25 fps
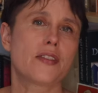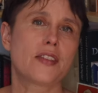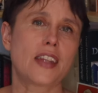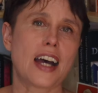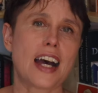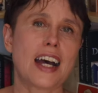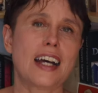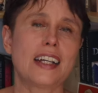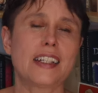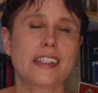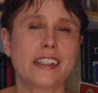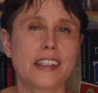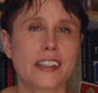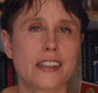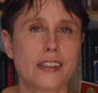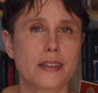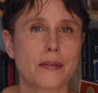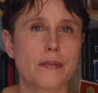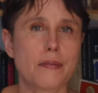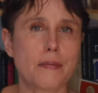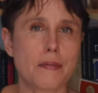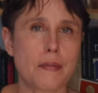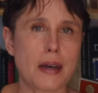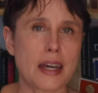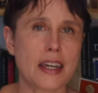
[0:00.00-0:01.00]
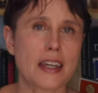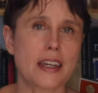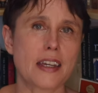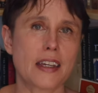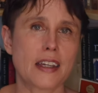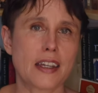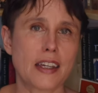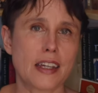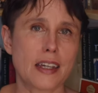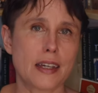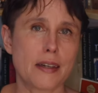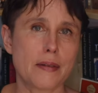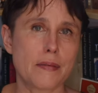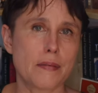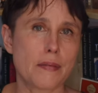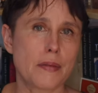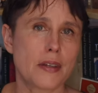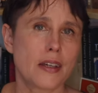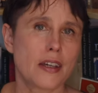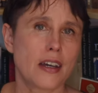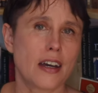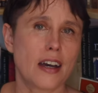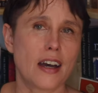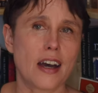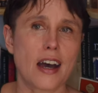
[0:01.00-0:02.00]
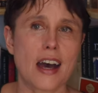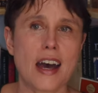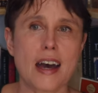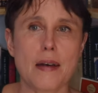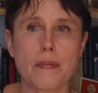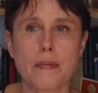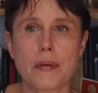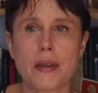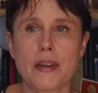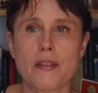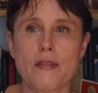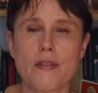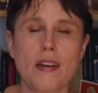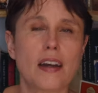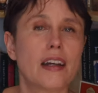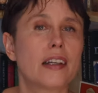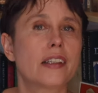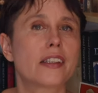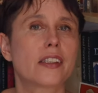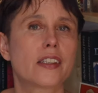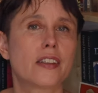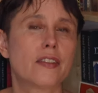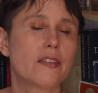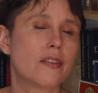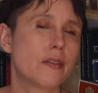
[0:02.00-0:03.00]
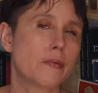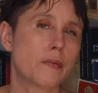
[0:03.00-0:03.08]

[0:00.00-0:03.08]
that didn't make him a happier writer,